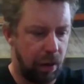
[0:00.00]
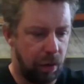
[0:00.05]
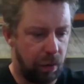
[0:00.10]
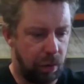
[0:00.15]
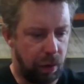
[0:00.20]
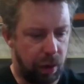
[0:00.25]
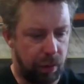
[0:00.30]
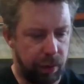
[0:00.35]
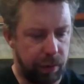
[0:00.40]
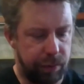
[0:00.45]

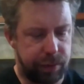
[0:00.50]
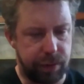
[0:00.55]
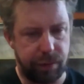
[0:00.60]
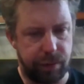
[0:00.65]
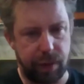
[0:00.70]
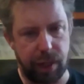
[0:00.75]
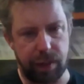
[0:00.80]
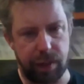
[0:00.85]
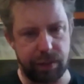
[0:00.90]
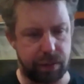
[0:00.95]
What we've
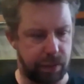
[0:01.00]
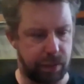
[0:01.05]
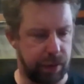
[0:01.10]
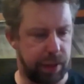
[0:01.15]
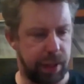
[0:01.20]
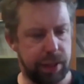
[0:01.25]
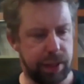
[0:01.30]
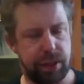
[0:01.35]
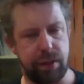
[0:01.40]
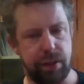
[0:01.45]
developed with
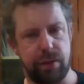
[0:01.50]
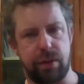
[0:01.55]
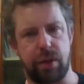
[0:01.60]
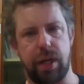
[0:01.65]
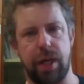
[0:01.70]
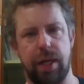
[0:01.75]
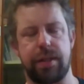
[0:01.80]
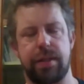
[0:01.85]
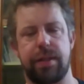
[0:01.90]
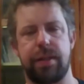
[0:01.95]
these new
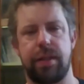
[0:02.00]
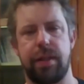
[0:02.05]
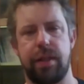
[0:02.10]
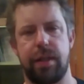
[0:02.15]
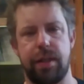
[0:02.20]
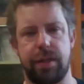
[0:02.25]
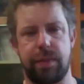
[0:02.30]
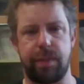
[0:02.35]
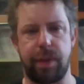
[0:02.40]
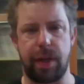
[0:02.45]
kits
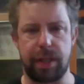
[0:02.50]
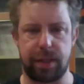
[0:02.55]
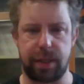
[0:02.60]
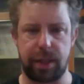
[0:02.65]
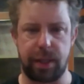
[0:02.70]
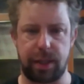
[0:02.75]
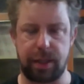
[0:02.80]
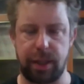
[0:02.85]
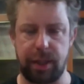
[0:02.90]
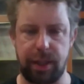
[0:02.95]
is
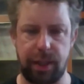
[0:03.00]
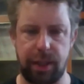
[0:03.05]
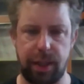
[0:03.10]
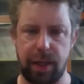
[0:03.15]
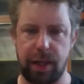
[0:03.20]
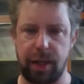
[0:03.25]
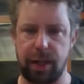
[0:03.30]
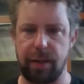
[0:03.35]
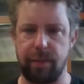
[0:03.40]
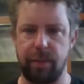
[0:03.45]
basically
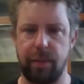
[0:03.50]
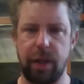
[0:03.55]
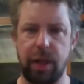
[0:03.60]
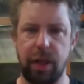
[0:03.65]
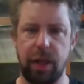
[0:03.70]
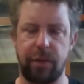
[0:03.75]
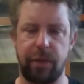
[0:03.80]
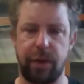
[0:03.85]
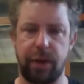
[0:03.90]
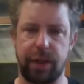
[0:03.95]

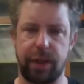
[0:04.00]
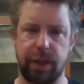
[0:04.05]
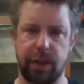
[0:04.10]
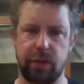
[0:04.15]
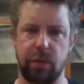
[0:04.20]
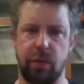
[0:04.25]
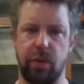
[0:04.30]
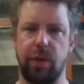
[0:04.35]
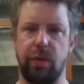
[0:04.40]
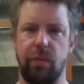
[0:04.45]

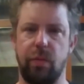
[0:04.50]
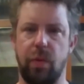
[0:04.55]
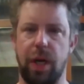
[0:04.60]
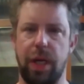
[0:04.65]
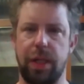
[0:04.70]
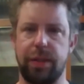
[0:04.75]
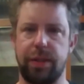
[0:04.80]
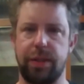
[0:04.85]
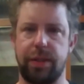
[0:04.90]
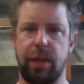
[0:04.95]
everything's all in
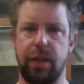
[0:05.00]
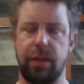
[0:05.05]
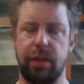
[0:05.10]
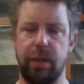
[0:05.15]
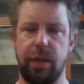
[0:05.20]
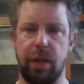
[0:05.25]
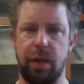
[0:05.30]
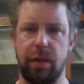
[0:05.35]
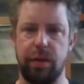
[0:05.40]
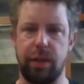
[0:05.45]
one, so
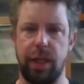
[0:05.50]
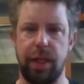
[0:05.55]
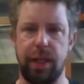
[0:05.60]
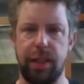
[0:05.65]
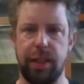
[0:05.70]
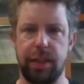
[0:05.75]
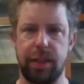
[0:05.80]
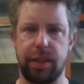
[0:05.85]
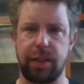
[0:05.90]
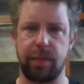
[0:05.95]
you don't
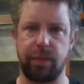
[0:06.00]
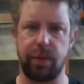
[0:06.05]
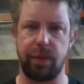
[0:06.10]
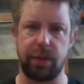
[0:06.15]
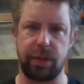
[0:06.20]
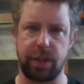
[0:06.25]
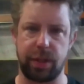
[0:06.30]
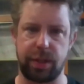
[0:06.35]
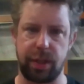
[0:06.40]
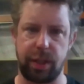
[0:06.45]
need to
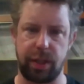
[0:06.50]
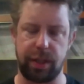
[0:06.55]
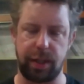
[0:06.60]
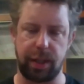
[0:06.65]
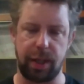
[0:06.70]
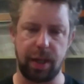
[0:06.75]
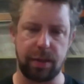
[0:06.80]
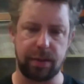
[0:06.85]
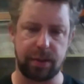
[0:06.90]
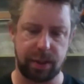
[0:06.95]
purchase
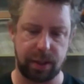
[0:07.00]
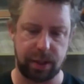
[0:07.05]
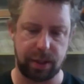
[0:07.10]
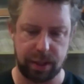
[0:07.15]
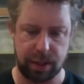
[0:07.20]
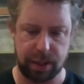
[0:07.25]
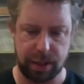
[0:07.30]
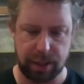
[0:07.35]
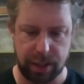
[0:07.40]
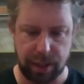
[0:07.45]
anything else,
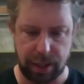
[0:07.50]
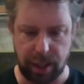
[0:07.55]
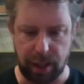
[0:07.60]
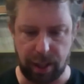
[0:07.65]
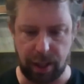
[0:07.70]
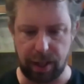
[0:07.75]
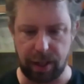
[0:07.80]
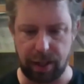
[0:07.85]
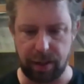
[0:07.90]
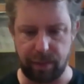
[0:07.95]

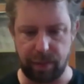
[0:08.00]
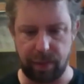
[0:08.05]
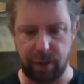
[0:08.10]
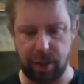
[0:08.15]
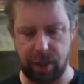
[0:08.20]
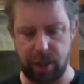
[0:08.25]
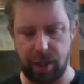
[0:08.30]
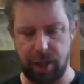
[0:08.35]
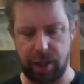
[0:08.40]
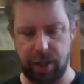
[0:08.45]

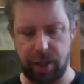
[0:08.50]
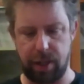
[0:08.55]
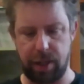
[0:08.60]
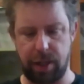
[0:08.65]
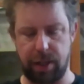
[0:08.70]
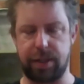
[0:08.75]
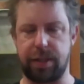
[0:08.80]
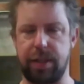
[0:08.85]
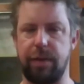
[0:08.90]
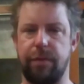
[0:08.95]

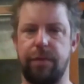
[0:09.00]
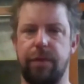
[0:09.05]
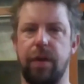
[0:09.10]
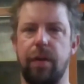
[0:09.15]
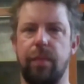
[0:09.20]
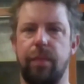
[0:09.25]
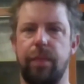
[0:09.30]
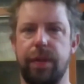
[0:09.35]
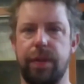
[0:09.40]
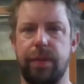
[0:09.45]
except
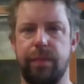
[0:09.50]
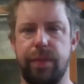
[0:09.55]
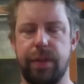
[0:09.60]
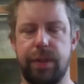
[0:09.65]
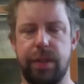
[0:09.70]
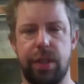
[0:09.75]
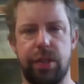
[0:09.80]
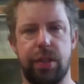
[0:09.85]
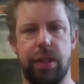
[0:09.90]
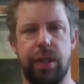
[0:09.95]
for
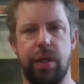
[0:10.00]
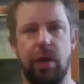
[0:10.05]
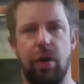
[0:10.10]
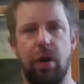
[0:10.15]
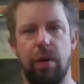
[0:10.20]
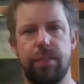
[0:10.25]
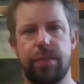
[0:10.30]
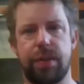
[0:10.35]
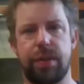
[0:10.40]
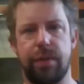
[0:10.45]
potentially
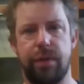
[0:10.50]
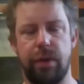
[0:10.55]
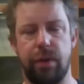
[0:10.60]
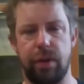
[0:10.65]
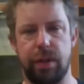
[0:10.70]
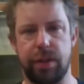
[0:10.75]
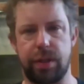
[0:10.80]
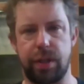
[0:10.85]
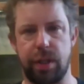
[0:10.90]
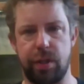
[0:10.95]
hops if
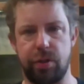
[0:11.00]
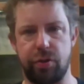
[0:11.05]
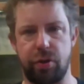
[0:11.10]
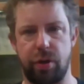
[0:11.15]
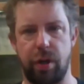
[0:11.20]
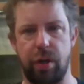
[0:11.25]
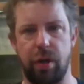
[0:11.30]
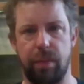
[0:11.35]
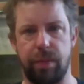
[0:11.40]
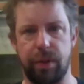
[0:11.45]
you're into
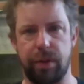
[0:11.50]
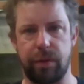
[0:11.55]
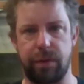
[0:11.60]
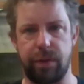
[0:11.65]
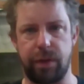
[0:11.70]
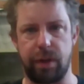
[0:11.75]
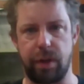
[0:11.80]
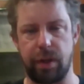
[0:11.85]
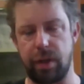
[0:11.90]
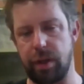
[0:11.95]
dry hopping
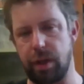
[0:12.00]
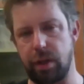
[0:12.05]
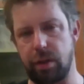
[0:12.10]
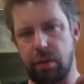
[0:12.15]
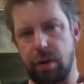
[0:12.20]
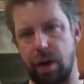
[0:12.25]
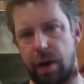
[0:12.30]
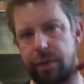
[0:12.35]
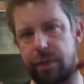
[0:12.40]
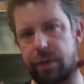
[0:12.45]
for a
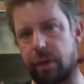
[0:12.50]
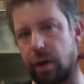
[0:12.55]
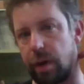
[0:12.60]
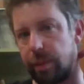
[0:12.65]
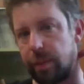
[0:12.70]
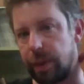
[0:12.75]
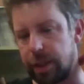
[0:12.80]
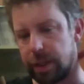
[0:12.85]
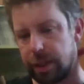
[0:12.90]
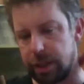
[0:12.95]
craft
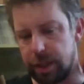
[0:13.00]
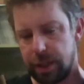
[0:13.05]
aroma.